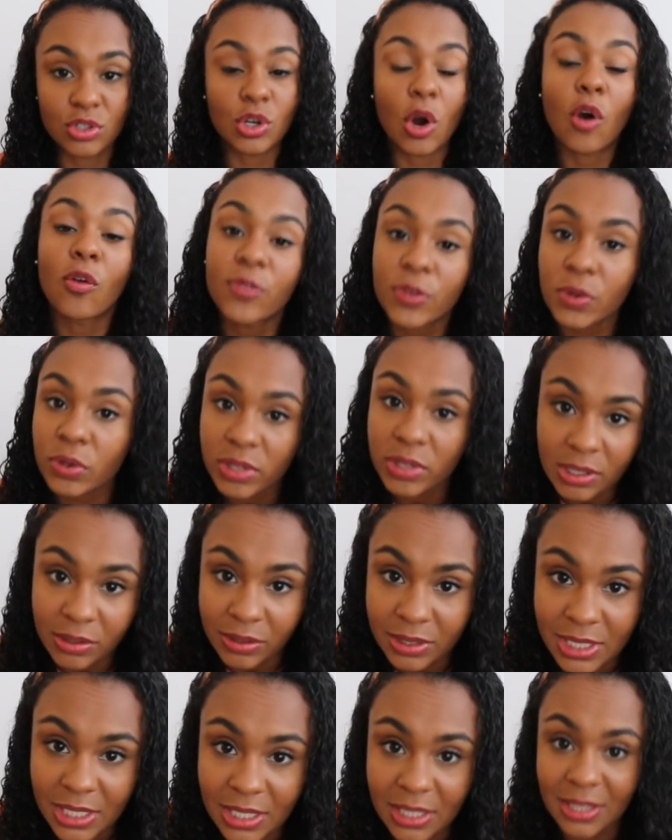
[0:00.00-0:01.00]
Don't feel
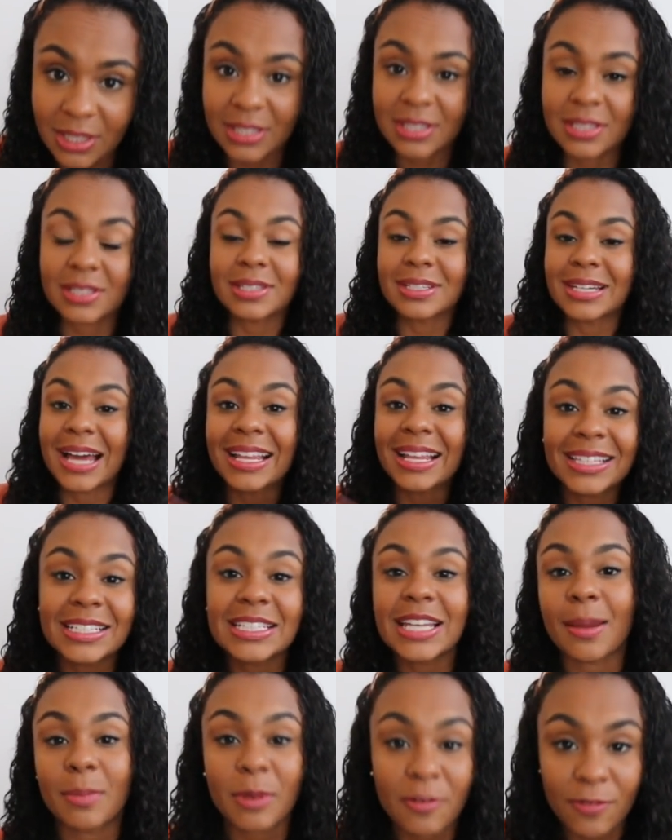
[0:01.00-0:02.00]
guilty. This is not the
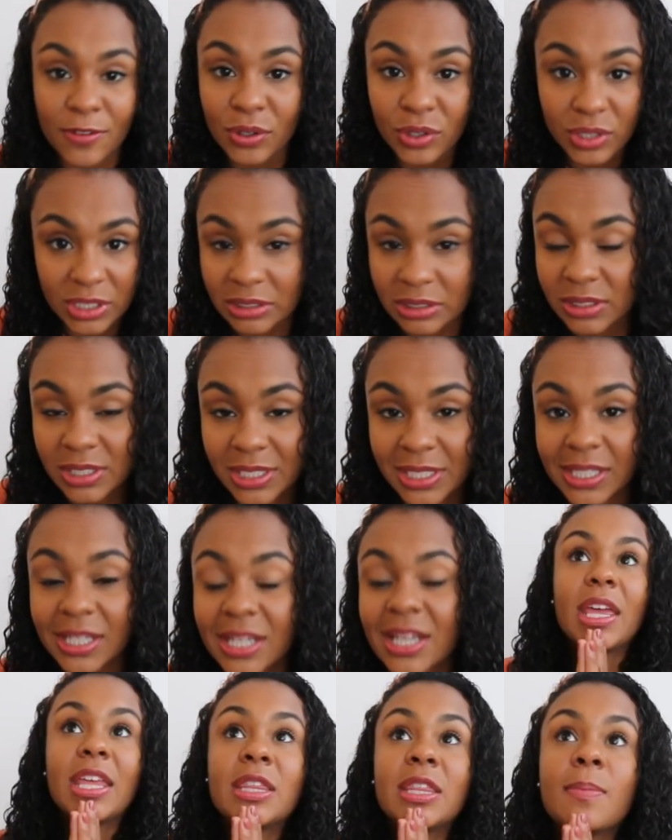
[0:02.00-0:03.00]
time to feel
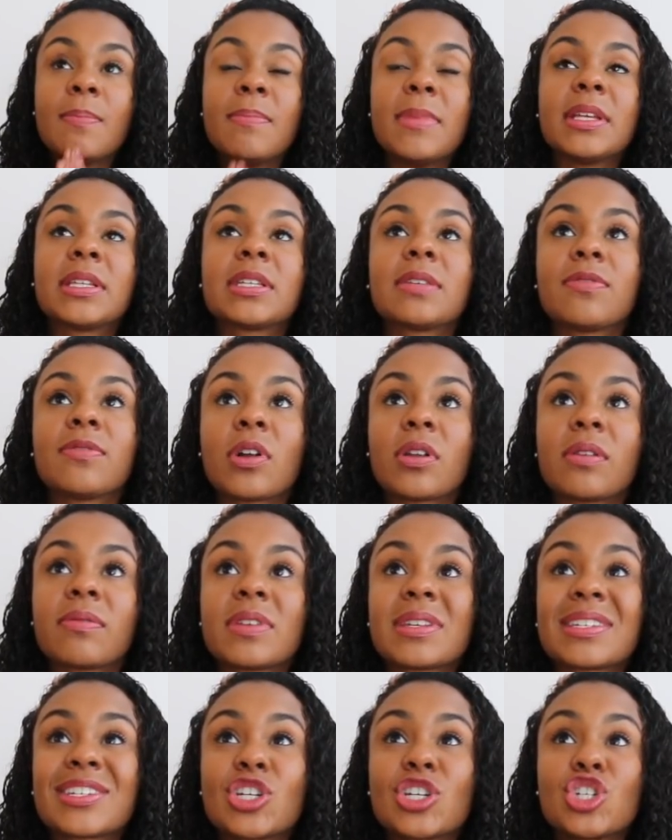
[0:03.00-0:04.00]
guilty. In the midst of all of
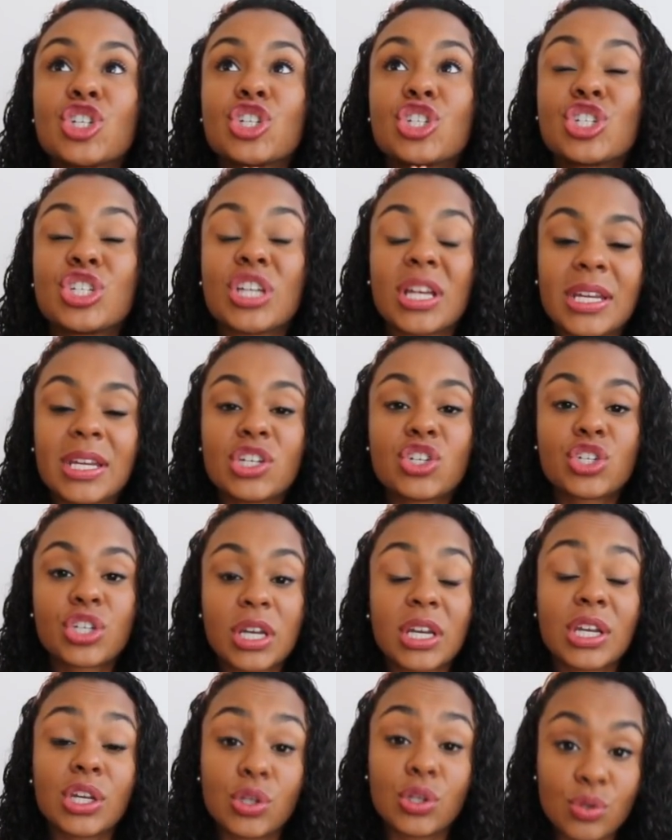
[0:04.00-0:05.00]
this
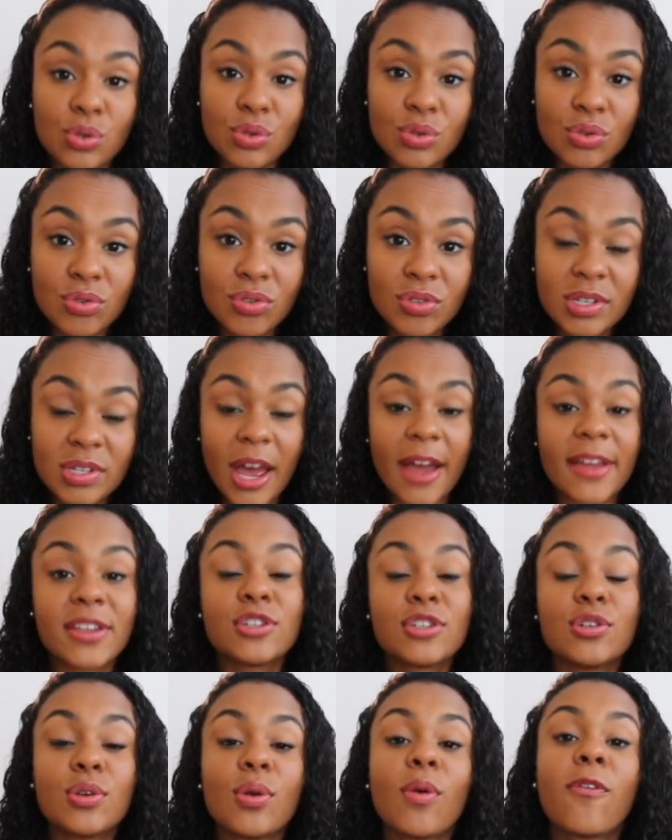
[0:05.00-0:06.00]
shitty news, I
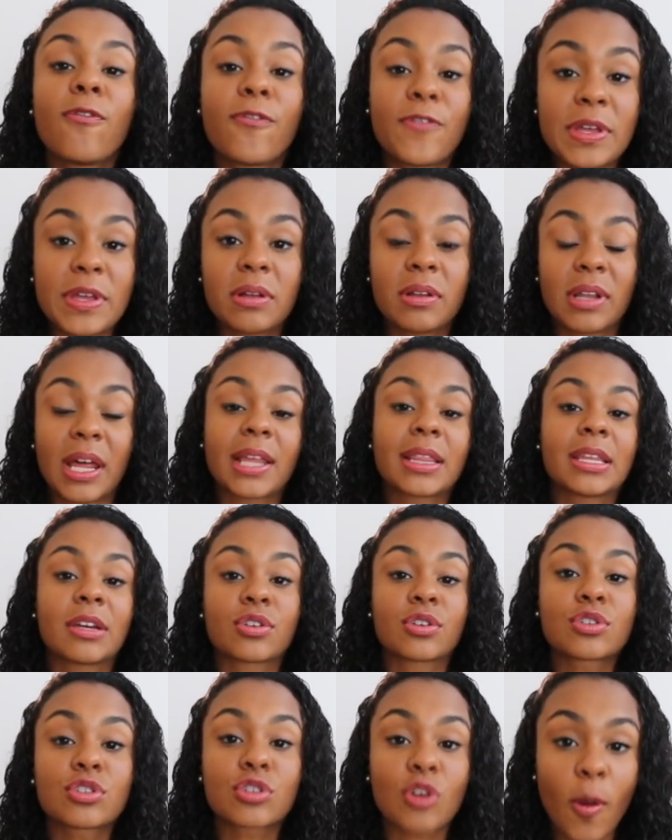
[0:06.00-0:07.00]
do feel like
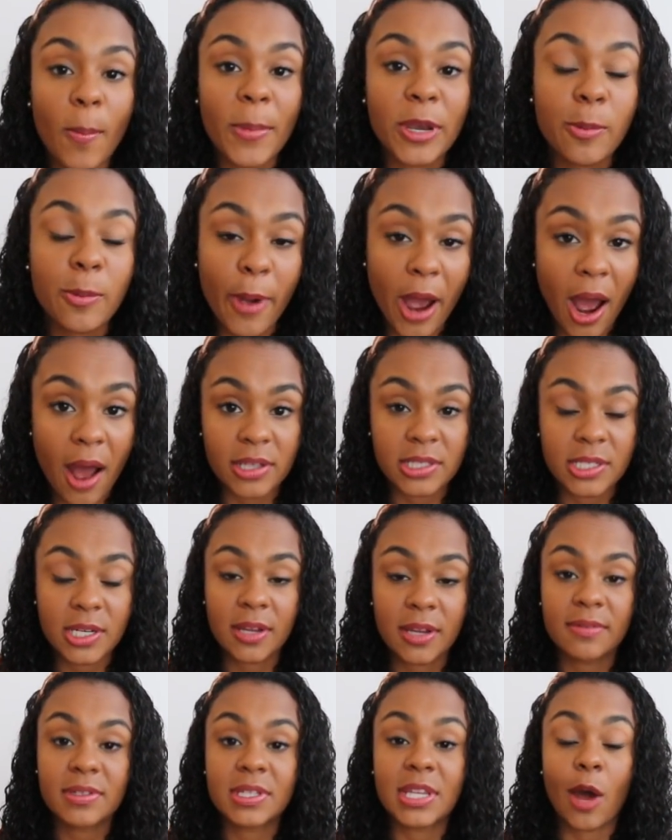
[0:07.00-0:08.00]
there are so many
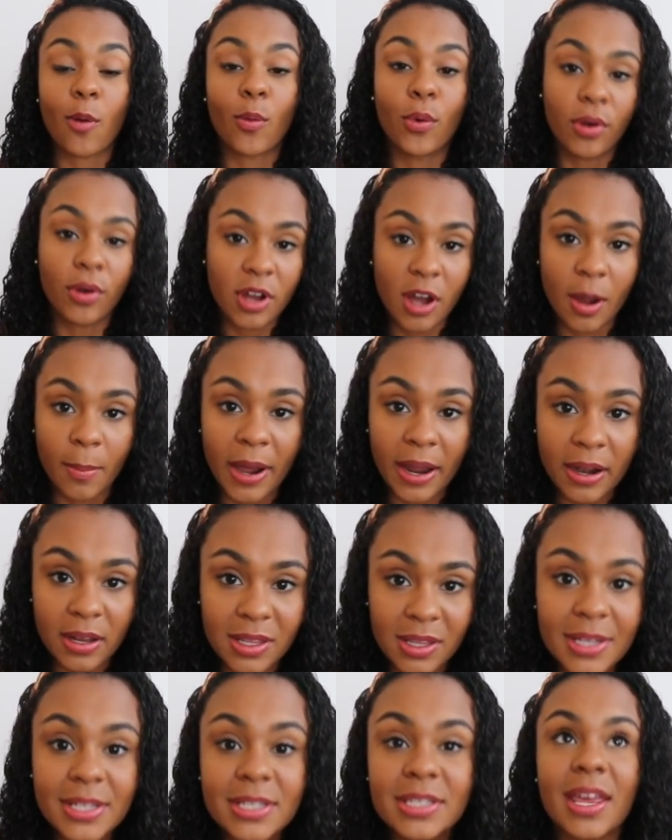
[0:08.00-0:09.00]
positives that will come out
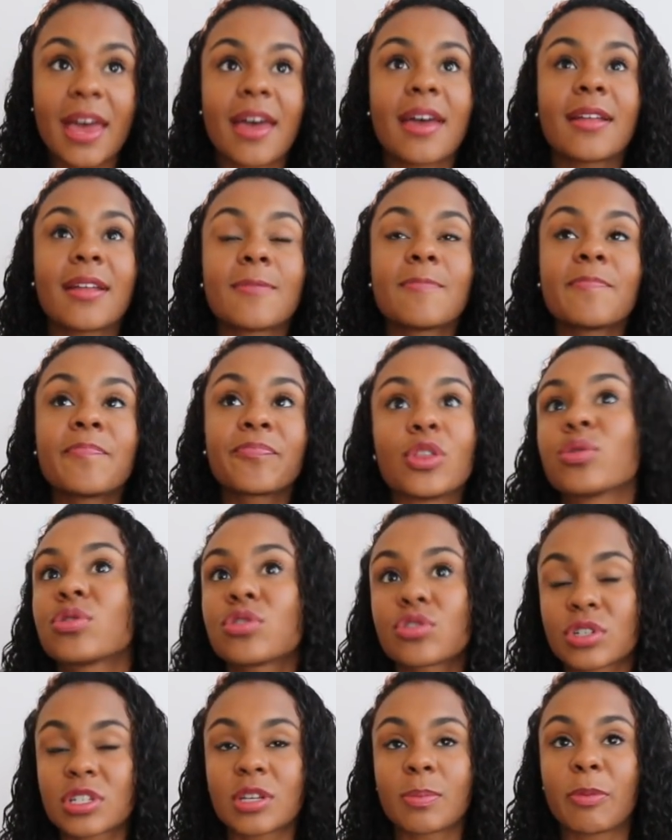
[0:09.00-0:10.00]
of this. And those
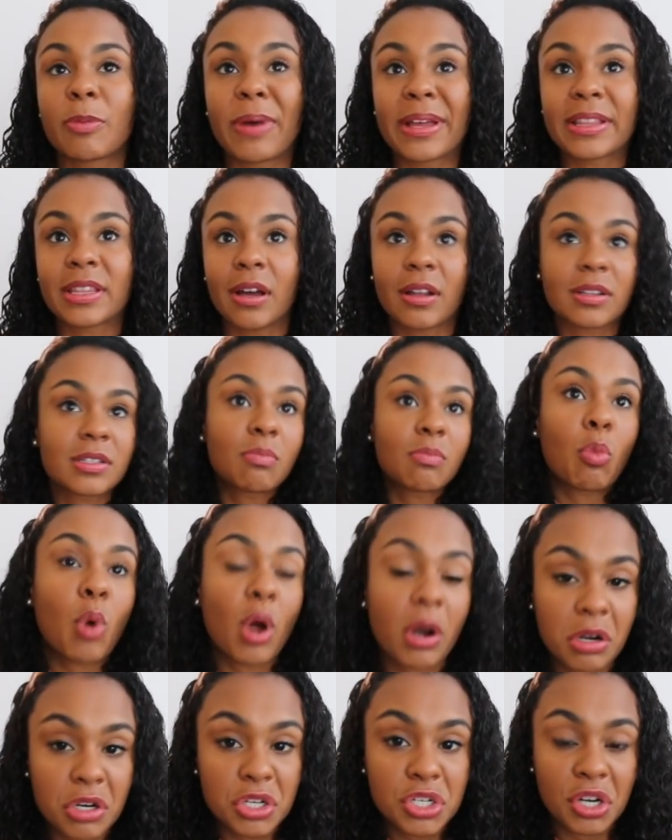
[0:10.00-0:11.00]
are just some of my thoughts.
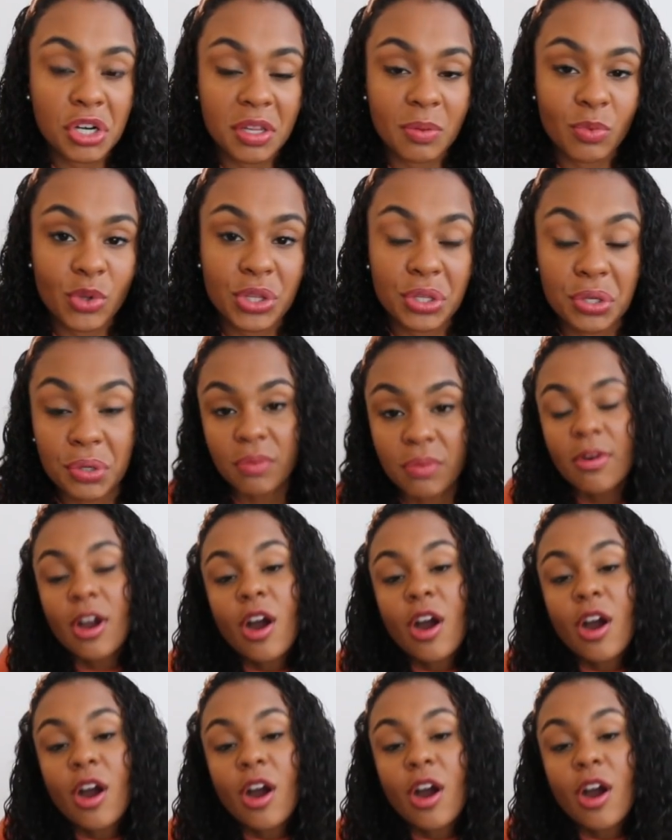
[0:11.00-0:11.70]
Wanted to share them with you.